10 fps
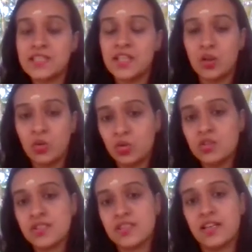the
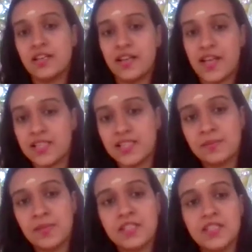loads they are
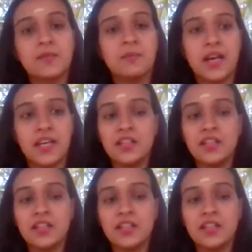transmitted by